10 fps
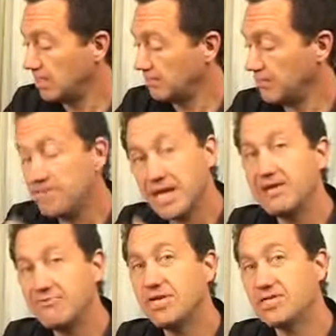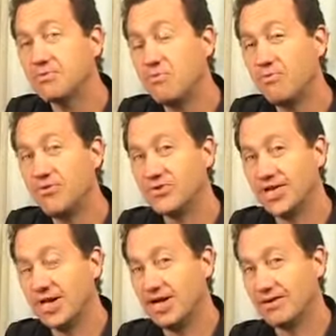But the main reason for
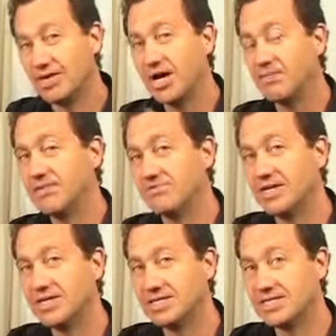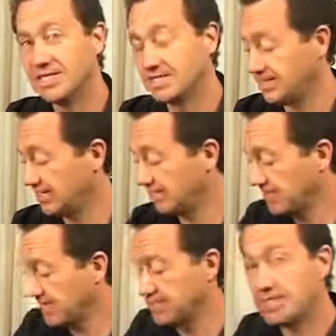carbon's versatility
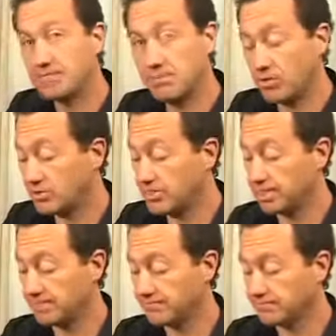is its bonding.